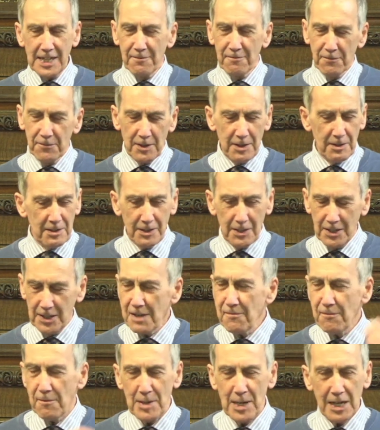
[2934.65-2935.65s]
and for the
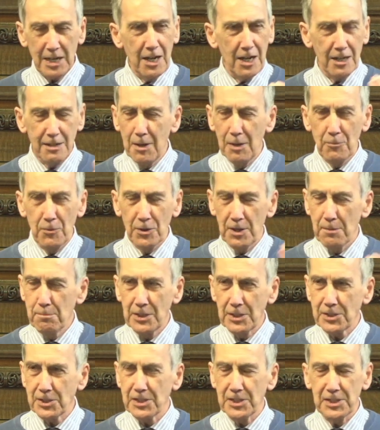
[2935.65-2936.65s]
life of me, I can't remember what the
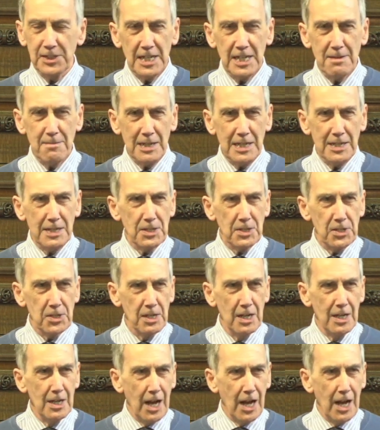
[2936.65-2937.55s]
person's name is.